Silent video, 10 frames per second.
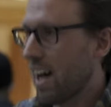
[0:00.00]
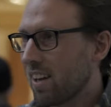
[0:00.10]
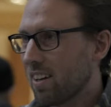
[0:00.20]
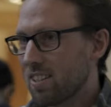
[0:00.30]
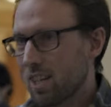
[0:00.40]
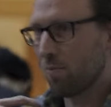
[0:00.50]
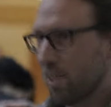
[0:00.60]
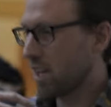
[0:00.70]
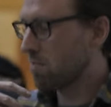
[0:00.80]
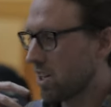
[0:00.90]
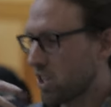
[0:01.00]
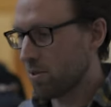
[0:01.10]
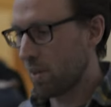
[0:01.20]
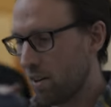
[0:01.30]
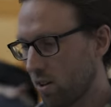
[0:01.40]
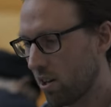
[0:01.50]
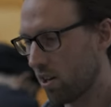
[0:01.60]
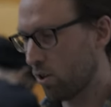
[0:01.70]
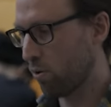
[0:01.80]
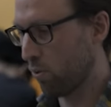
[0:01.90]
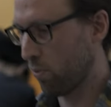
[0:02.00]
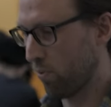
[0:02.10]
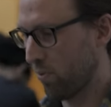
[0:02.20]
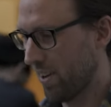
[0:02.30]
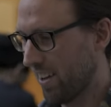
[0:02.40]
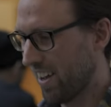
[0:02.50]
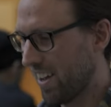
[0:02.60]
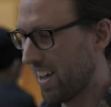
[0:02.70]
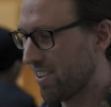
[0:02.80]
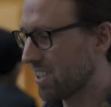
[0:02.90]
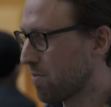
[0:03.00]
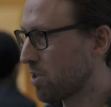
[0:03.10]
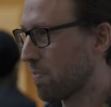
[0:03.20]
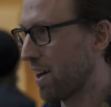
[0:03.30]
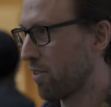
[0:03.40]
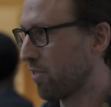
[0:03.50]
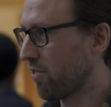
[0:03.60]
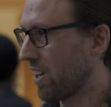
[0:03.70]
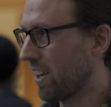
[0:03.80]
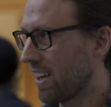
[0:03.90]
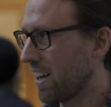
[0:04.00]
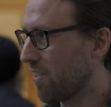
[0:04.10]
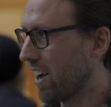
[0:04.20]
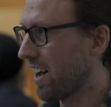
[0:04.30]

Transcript: And something in me just went, it was the most powerful feeling I'd ever